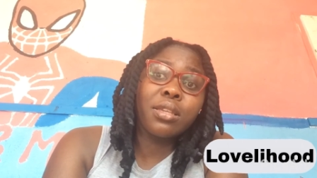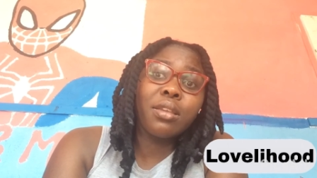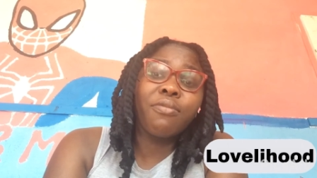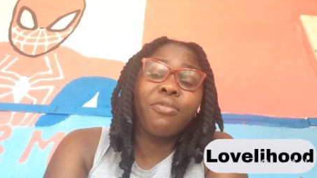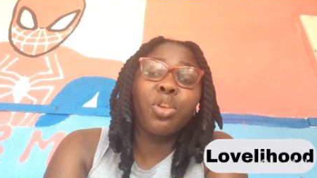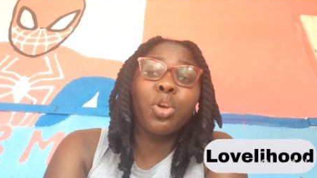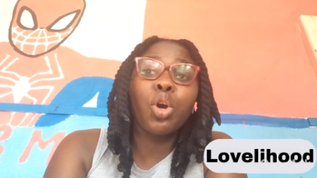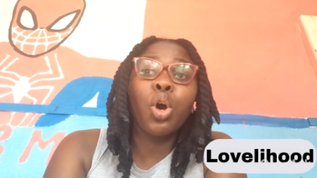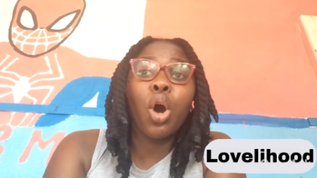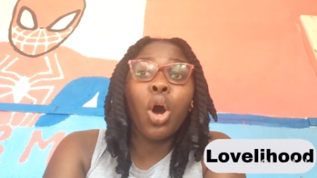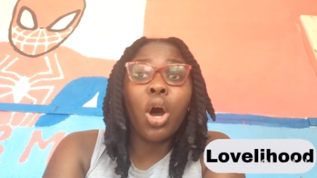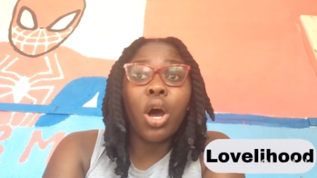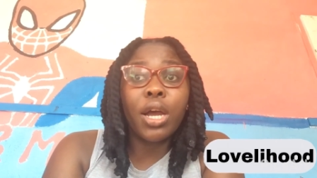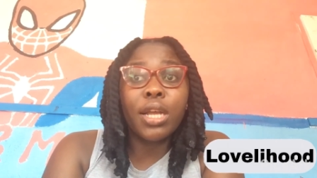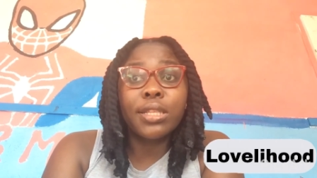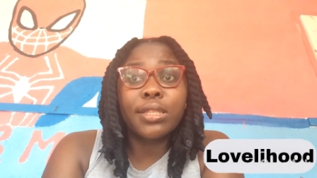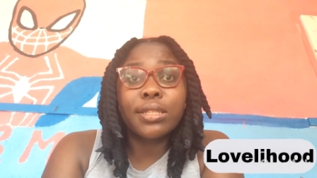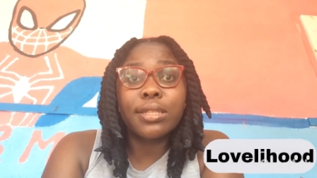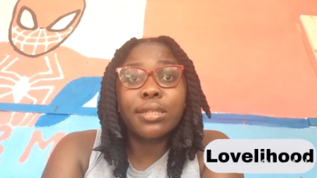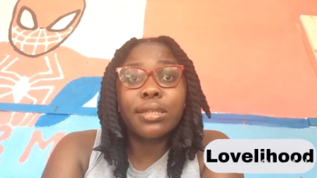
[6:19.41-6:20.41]
If you
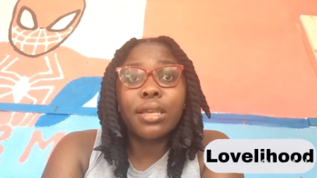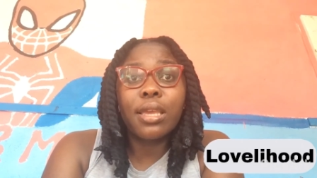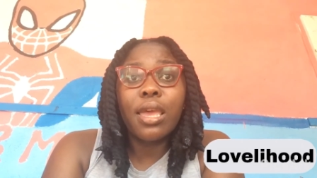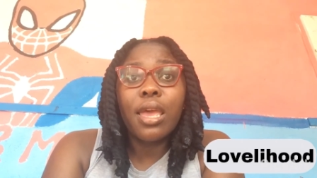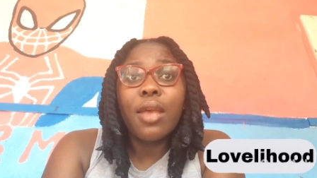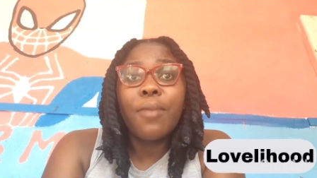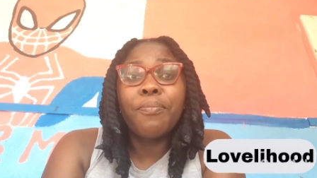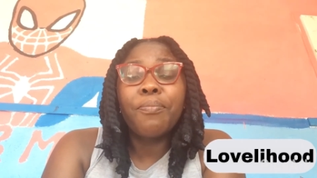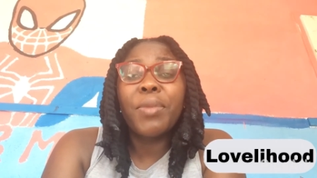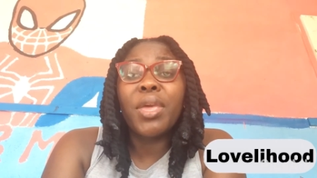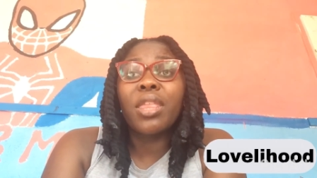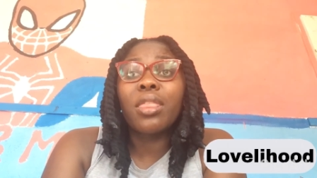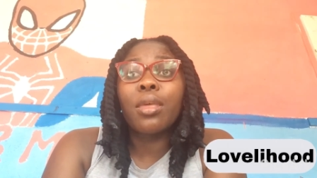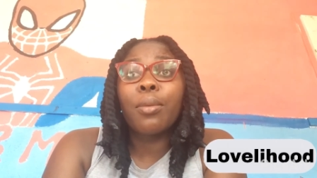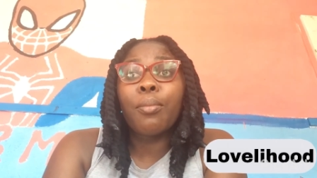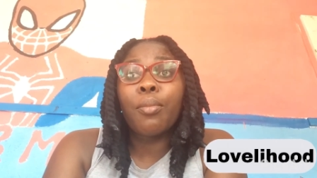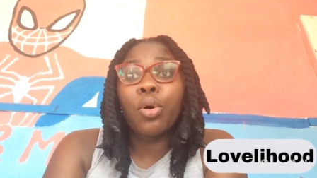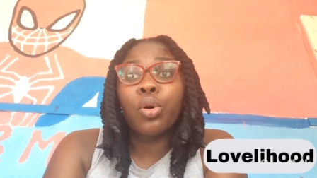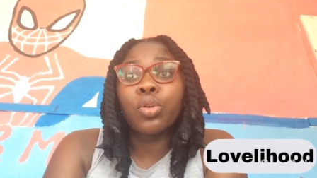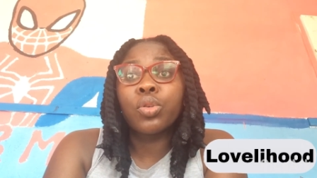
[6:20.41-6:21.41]
can't, make the
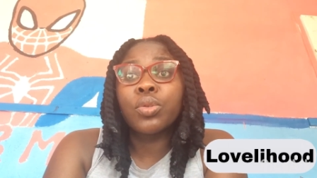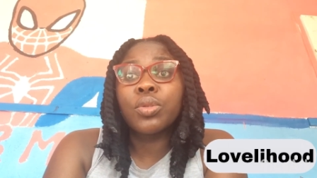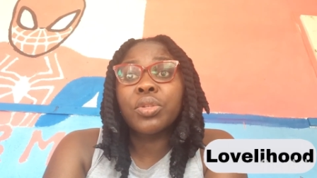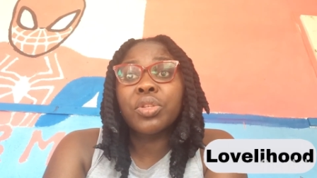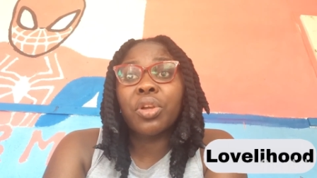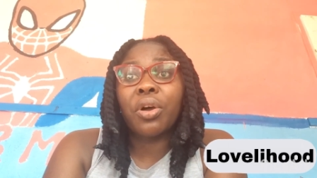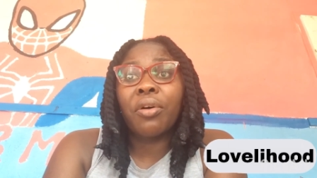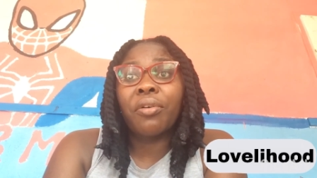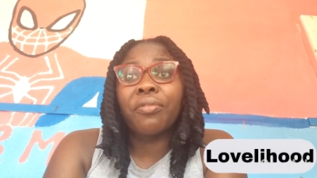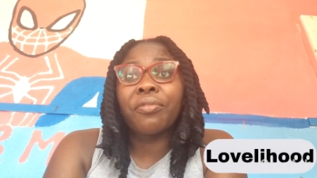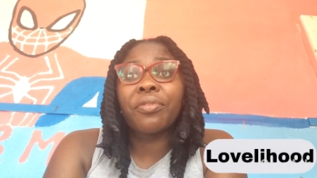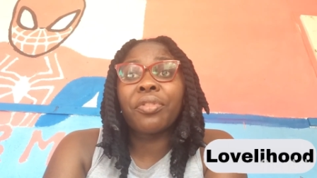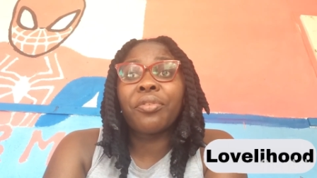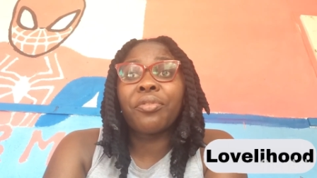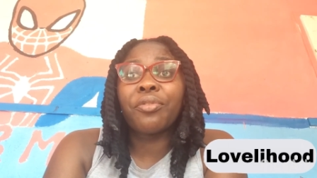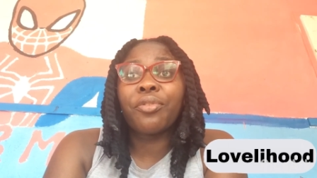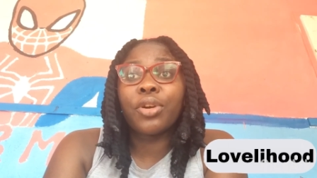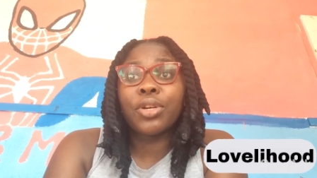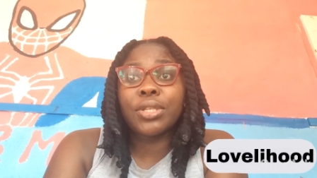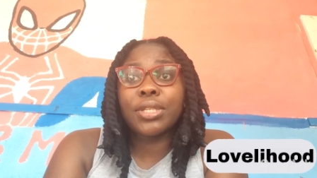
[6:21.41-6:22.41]
most of the
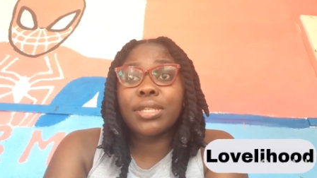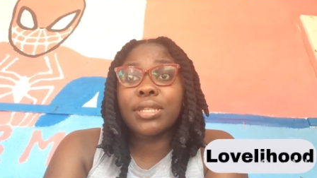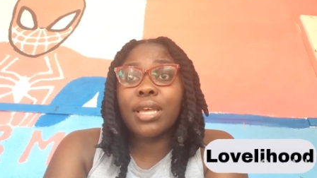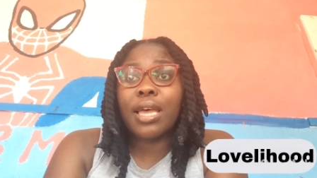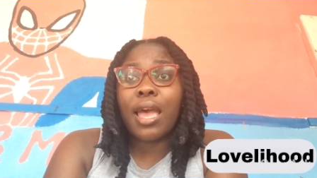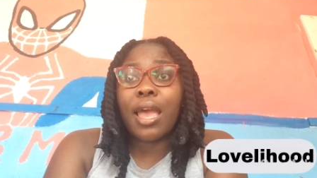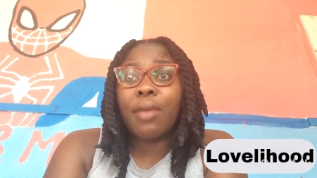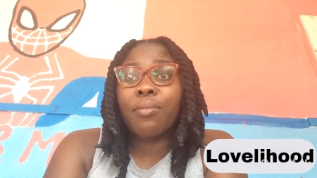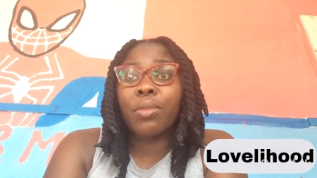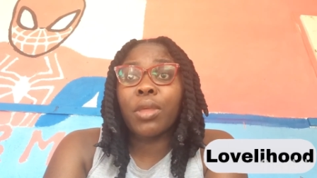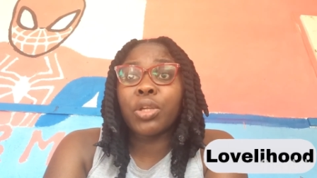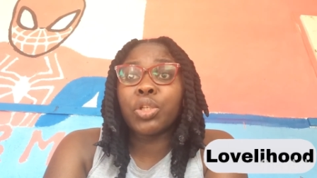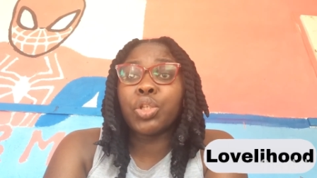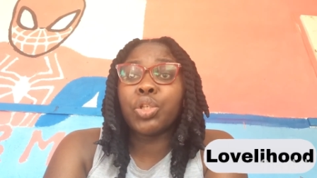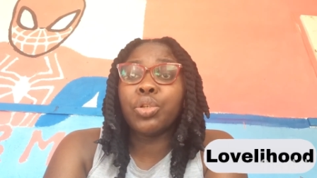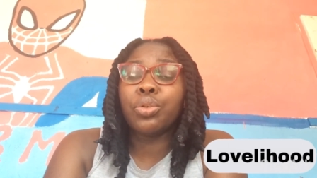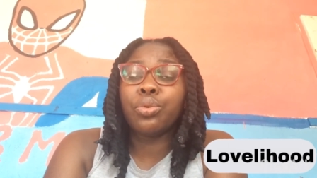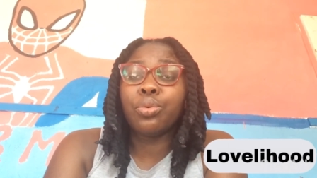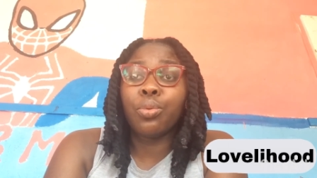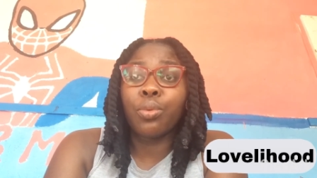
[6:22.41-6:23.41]
first time that you
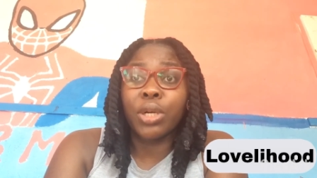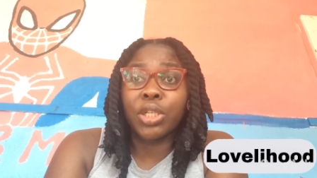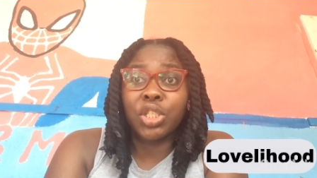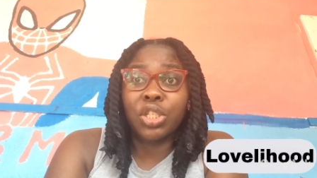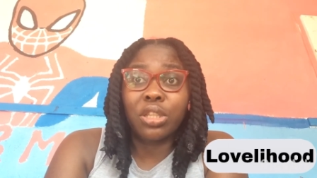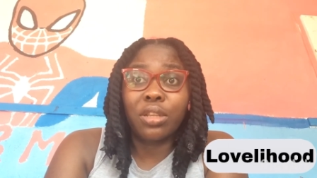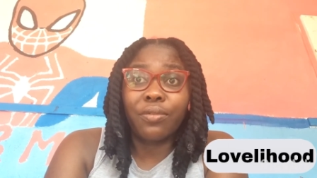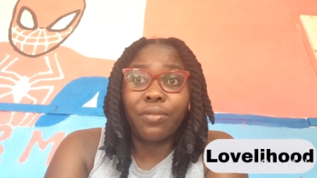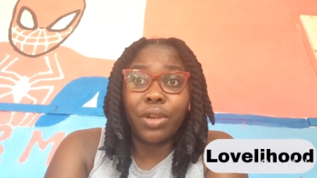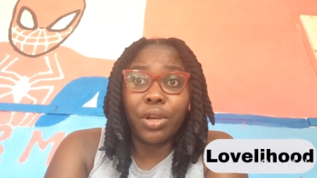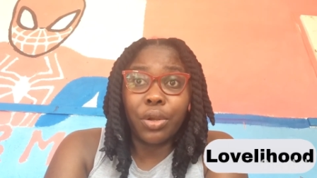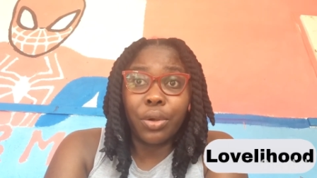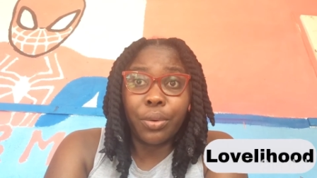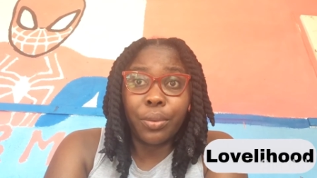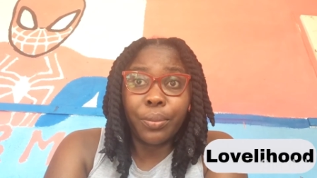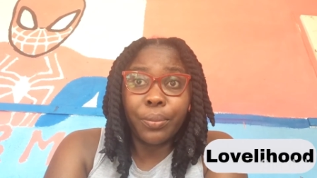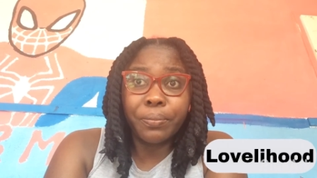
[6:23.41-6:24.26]
do watch the video.